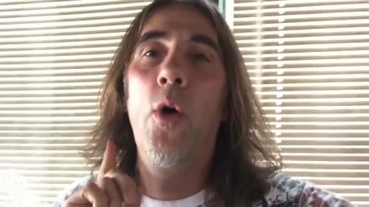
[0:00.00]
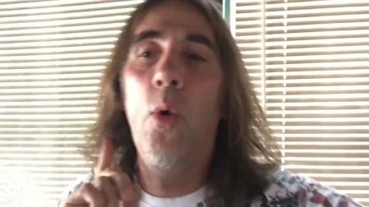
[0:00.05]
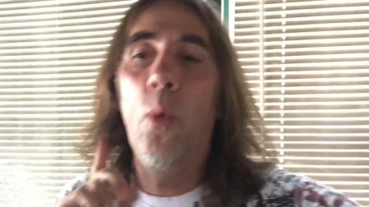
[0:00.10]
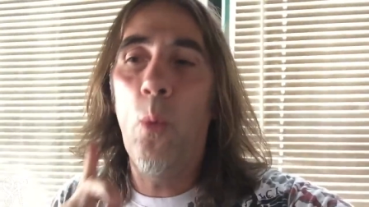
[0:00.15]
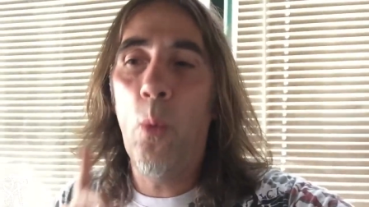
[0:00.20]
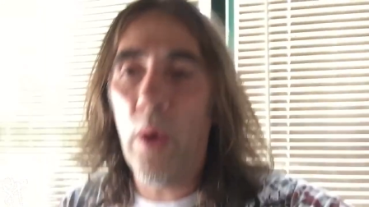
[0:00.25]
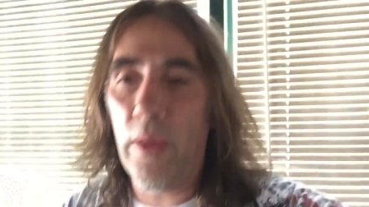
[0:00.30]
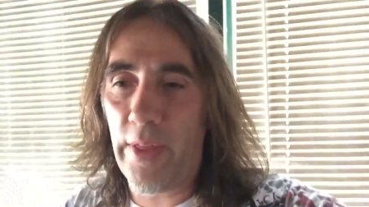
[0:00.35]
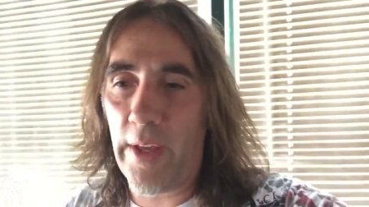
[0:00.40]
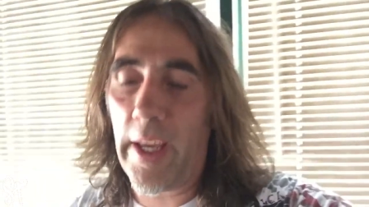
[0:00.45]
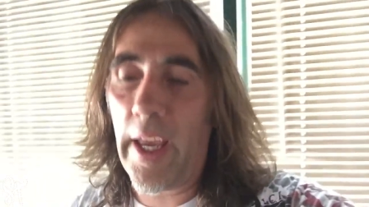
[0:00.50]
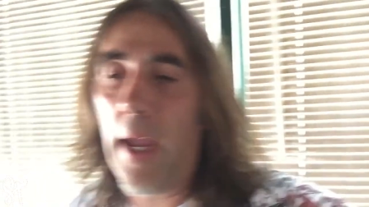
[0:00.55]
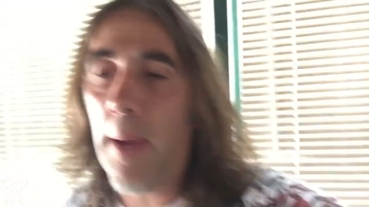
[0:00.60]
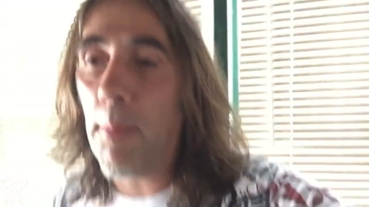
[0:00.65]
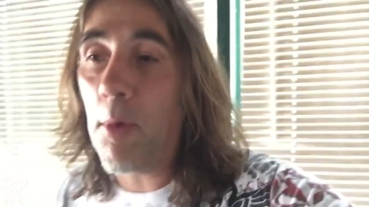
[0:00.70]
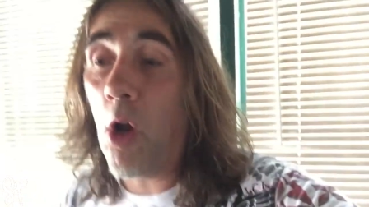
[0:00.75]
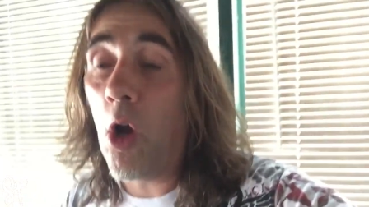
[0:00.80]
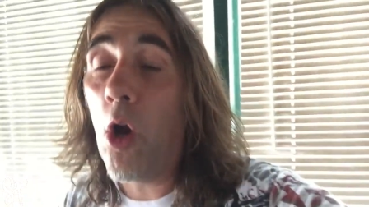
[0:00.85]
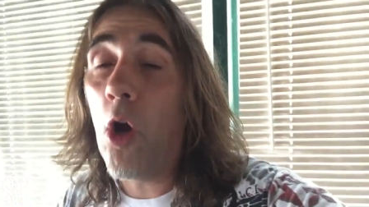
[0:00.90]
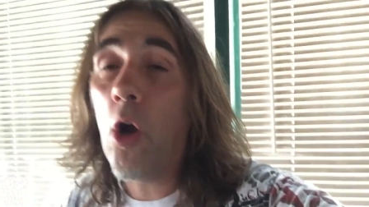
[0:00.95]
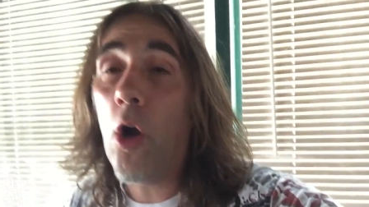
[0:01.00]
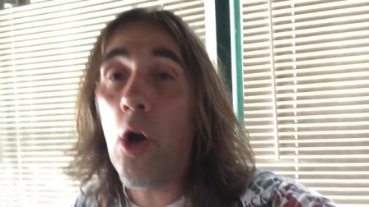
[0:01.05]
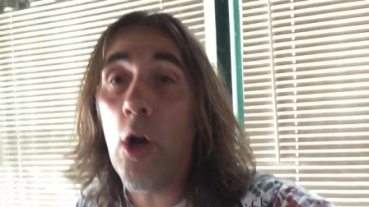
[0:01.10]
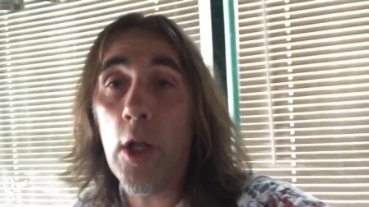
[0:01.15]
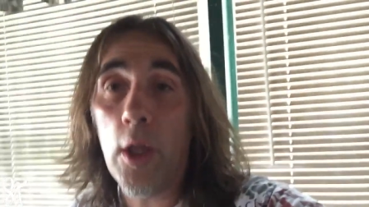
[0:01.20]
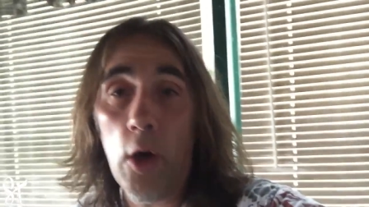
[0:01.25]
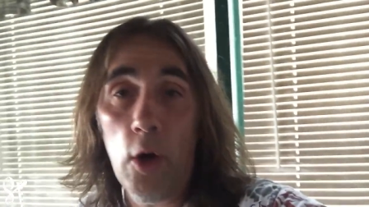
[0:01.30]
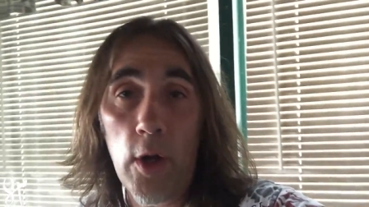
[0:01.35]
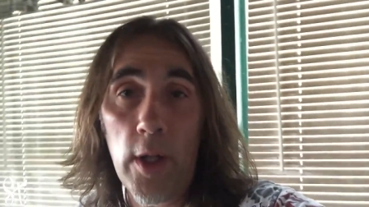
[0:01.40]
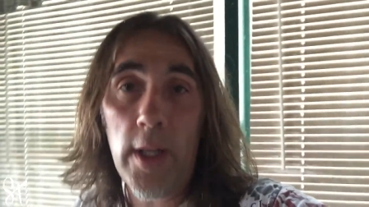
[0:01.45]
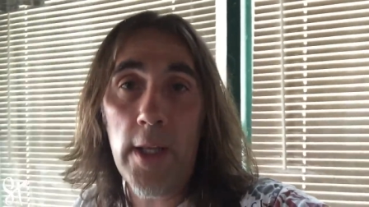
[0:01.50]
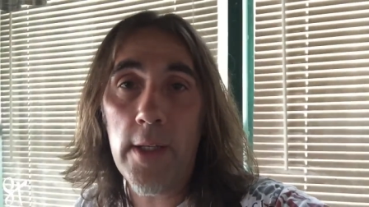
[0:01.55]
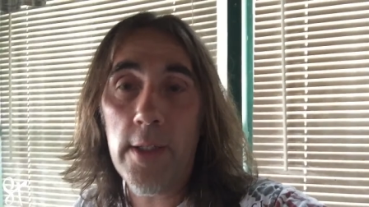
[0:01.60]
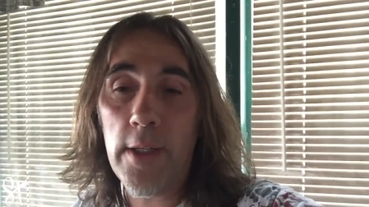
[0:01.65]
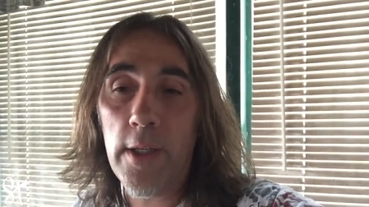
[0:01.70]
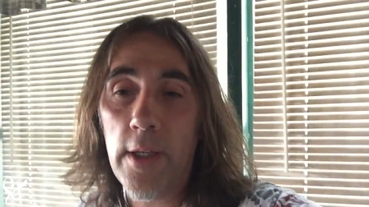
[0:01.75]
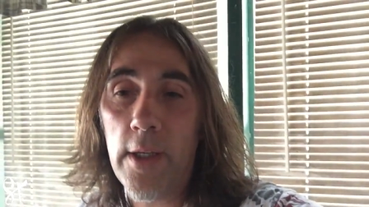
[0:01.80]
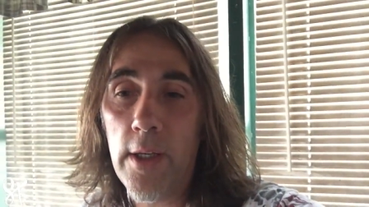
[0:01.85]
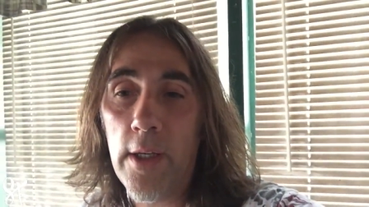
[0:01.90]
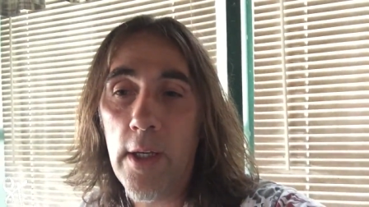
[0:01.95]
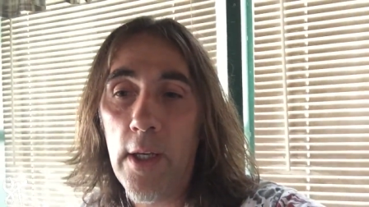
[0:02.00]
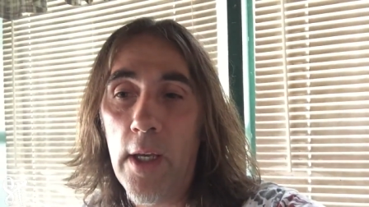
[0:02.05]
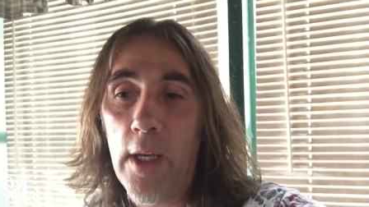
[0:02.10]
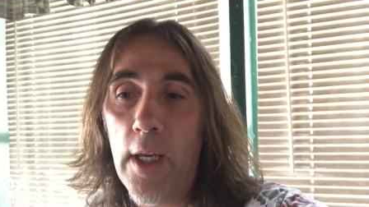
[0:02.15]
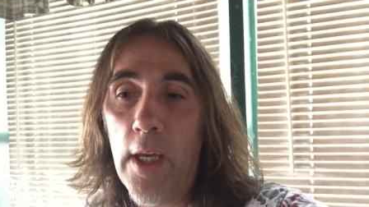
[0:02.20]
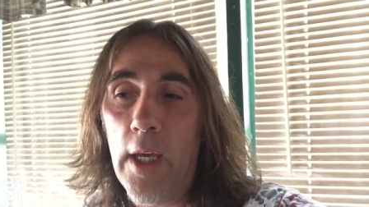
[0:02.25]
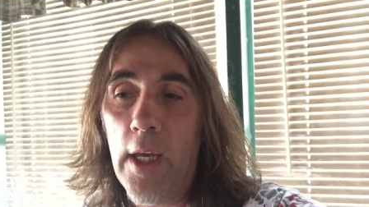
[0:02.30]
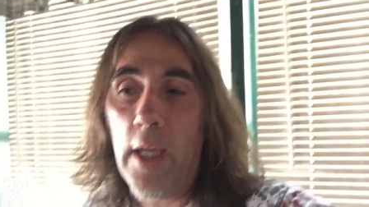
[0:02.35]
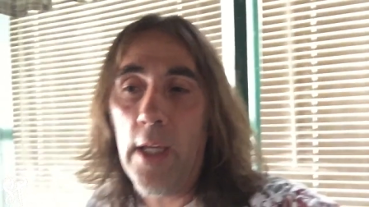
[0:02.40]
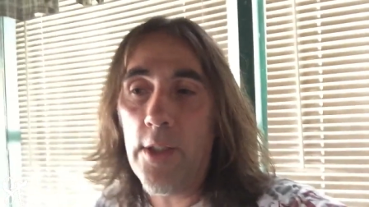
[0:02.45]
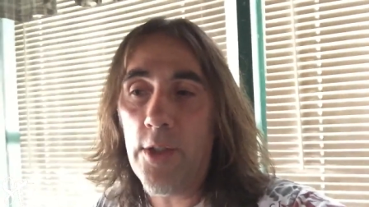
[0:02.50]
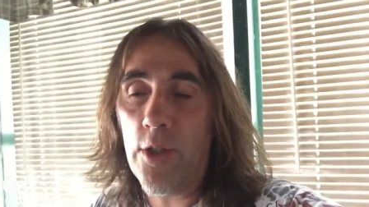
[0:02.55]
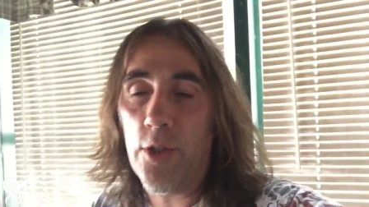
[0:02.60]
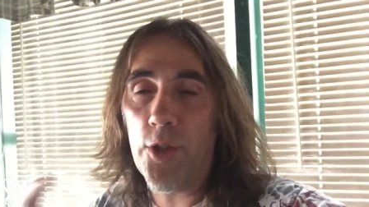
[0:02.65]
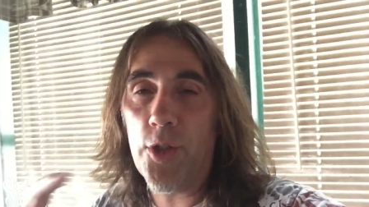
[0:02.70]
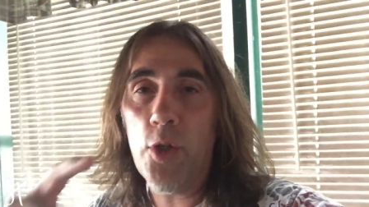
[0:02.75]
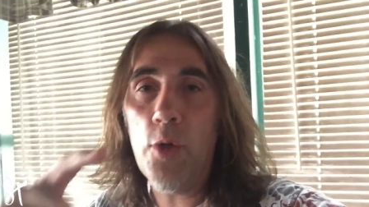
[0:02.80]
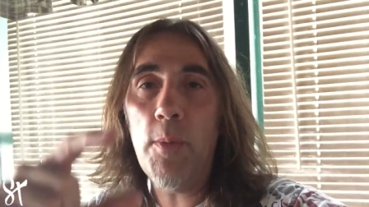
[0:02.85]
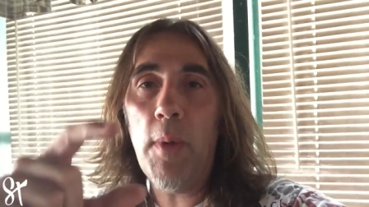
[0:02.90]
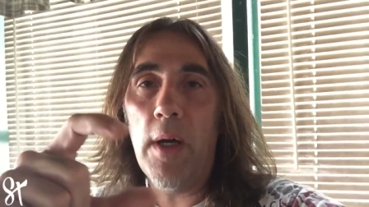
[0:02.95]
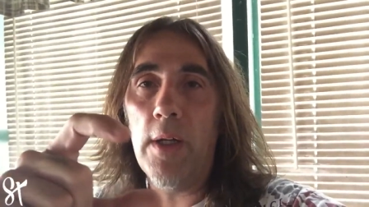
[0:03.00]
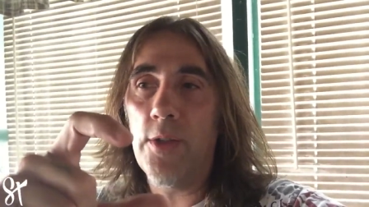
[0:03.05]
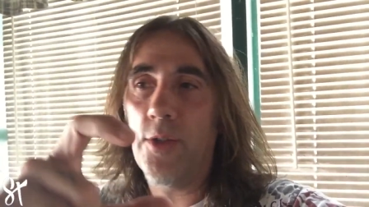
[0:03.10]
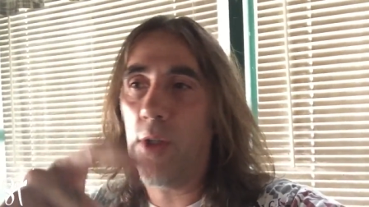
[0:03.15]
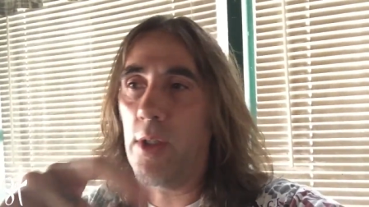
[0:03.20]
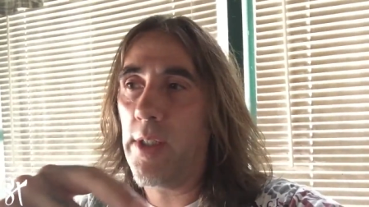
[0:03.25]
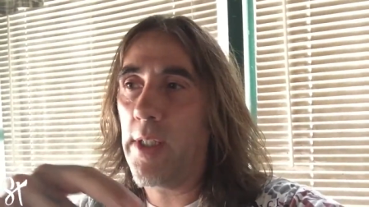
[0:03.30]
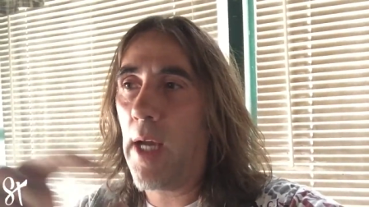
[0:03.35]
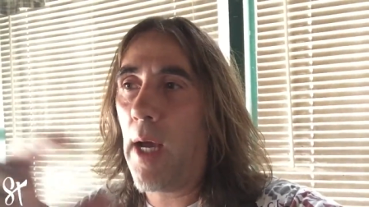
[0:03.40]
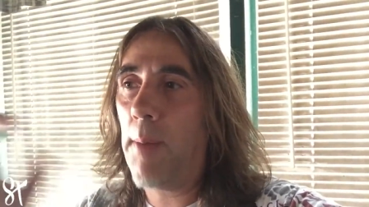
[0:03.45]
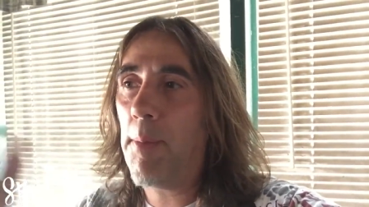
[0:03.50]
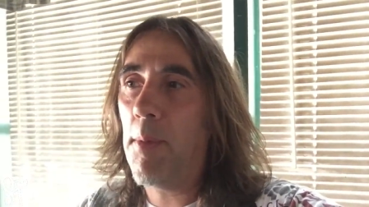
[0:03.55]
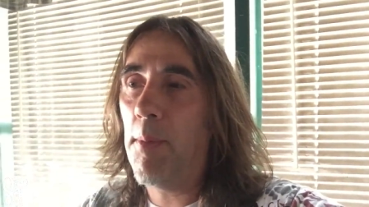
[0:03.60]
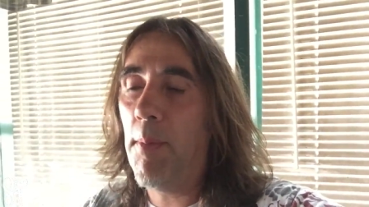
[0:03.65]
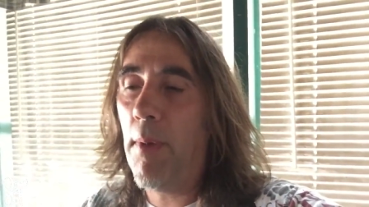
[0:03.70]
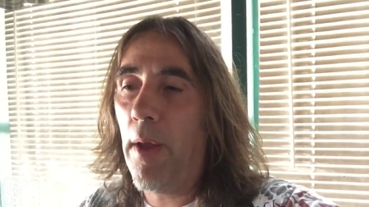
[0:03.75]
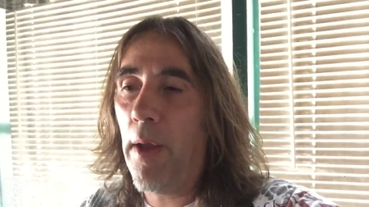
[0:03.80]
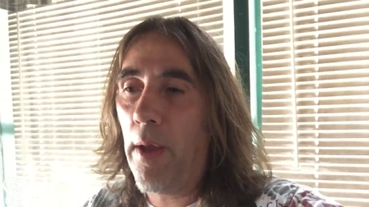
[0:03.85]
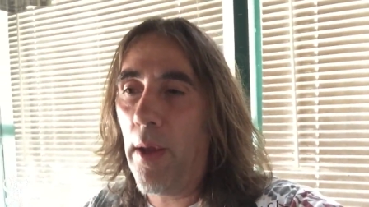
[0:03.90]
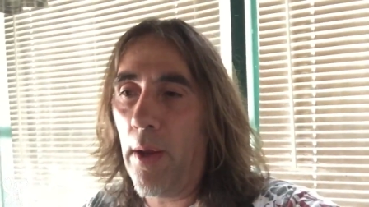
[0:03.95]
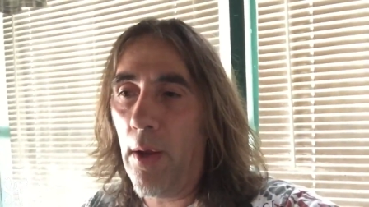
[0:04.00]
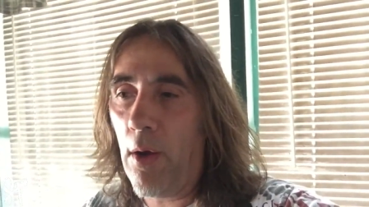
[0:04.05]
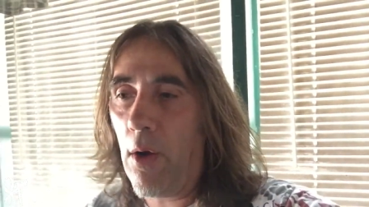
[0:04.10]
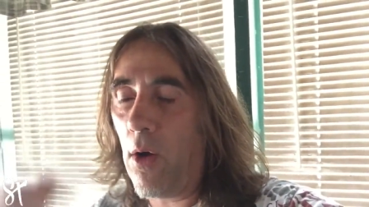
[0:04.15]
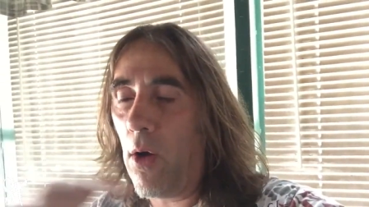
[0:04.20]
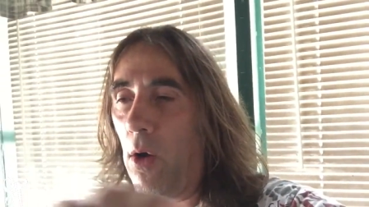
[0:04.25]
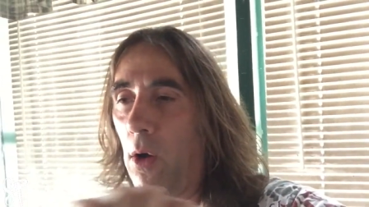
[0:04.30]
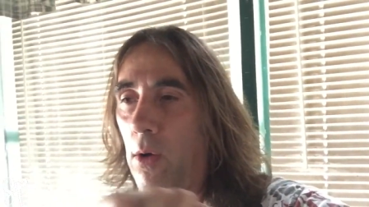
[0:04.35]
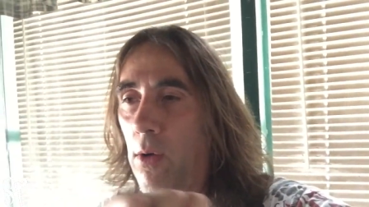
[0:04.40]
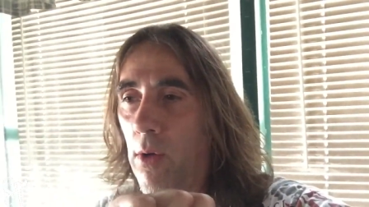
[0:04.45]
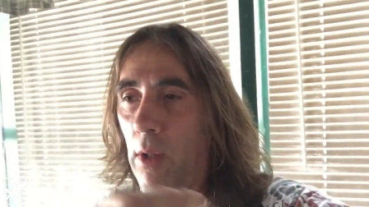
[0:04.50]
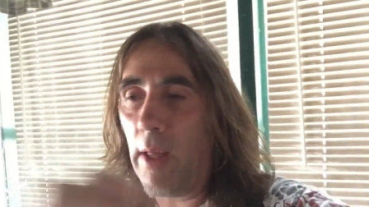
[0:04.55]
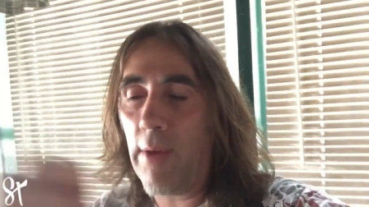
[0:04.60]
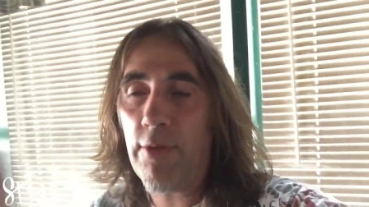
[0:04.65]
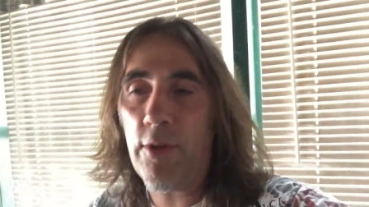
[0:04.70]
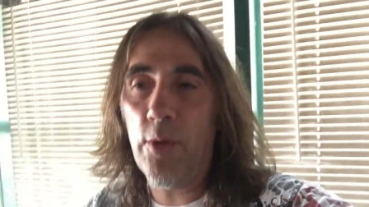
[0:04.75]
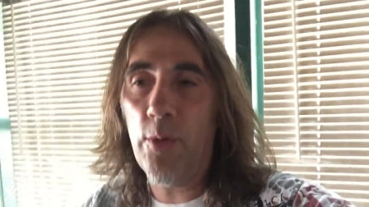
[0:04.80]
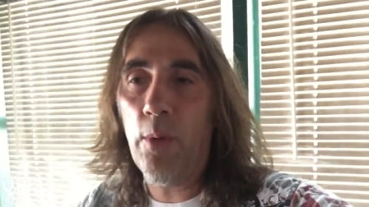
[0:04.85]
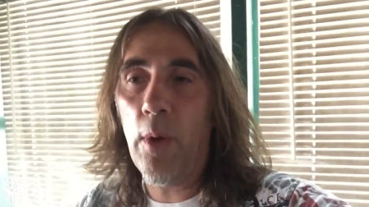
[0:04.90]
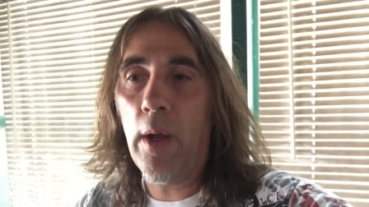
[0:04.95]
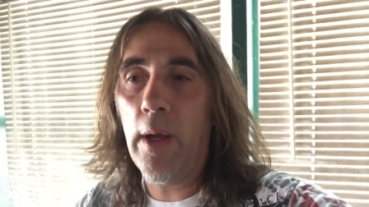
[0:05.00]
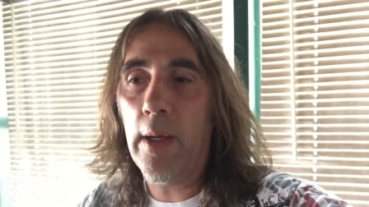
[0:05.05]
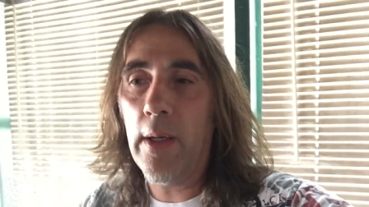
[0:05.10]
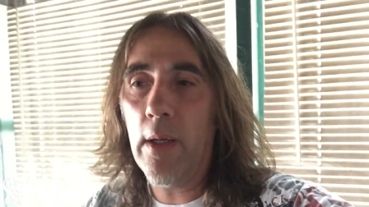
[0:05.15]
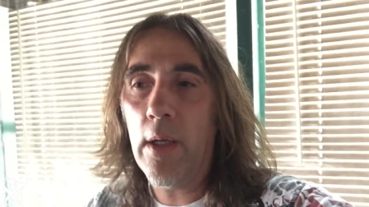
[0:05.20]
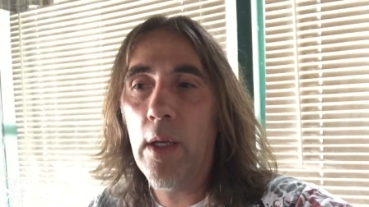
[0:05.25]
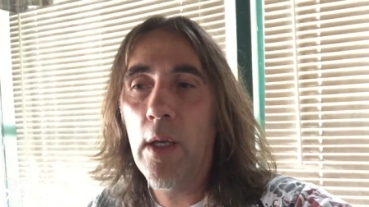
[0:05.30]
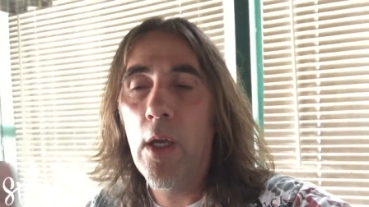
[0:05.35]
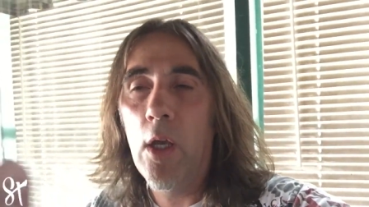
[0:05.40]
with a camera already on it is there's two buttons on top and eh, on left and right.